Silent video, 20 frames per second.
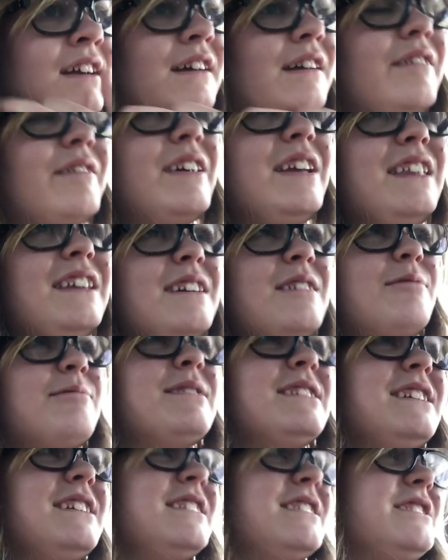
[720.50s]
I've got like a
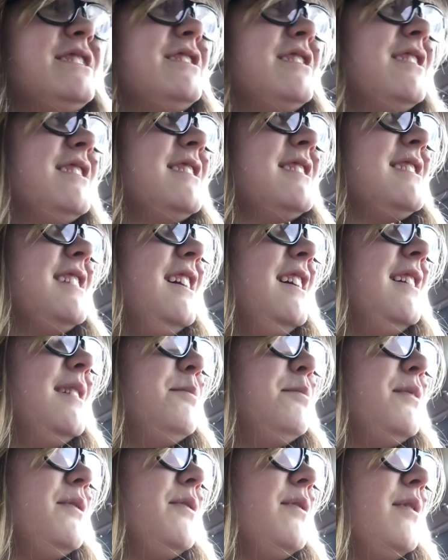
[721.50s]
really good chunk of
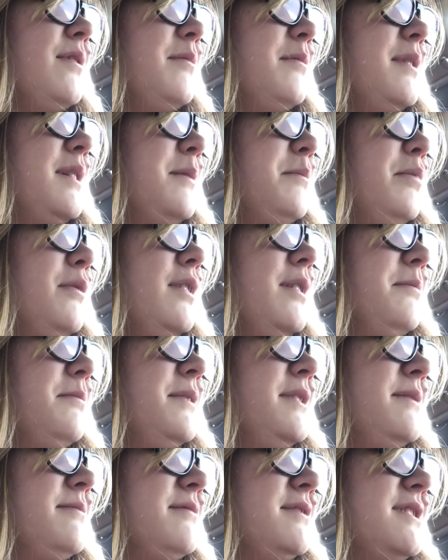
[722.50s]
time before my
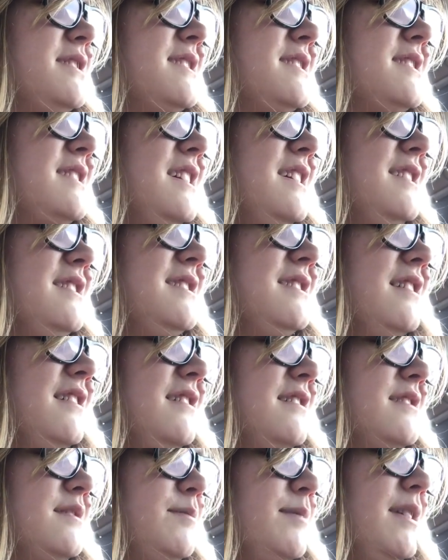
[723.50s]
appointment, which kind of
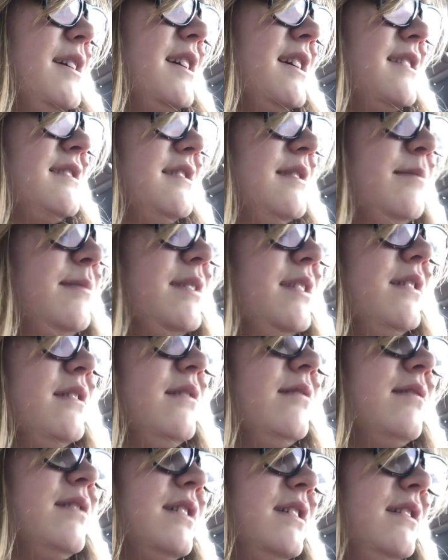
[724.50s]
sucks, but I guess I'm gonna
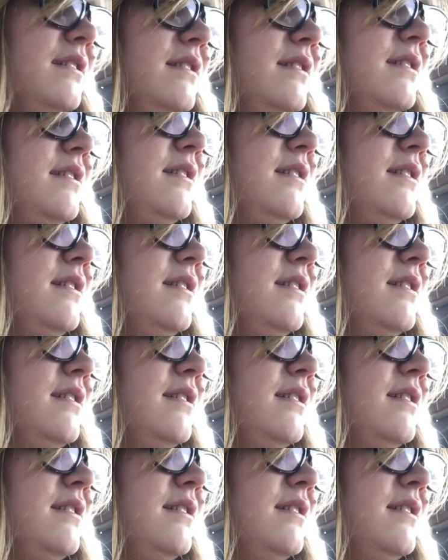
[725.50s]
go get